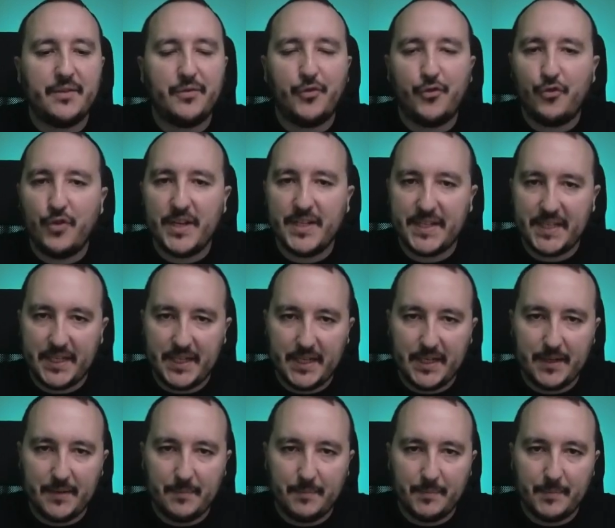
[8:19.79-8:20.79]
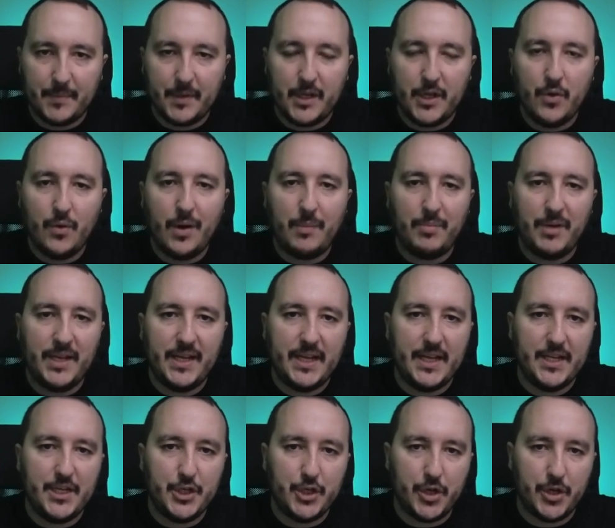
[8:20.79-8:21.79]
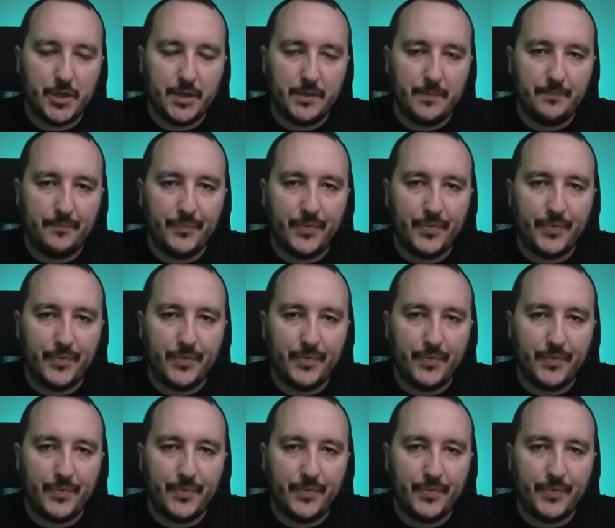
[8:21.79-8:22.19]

freezing your application